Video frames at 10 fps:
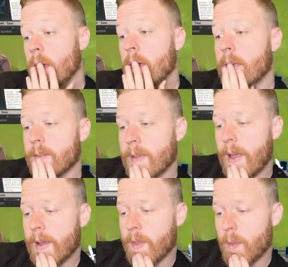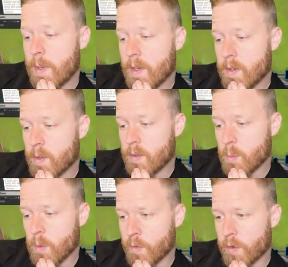And attack, and then
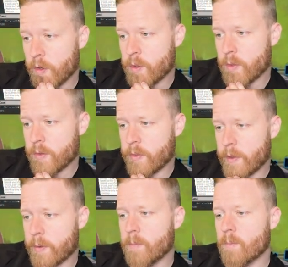we'll virtue this thing.